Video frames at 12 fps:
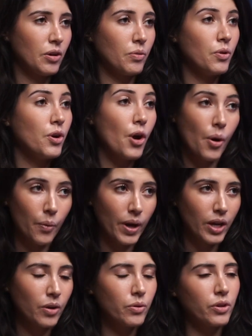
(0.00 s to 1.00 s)
so
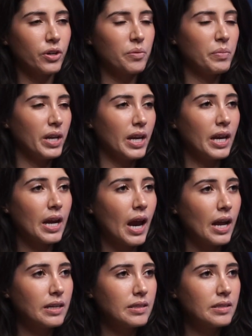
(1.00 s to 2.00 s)
knowing who you're competing
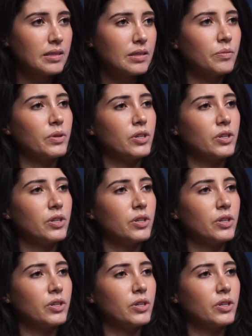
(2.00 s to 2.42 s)
against when